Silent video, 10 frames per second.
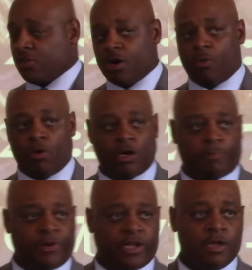don't want
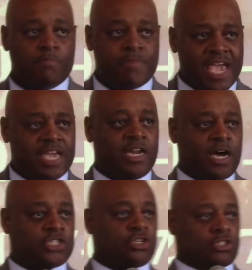to put mean
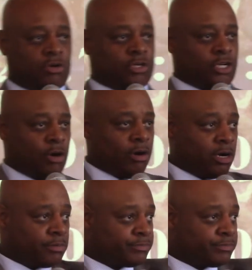ushers on the door.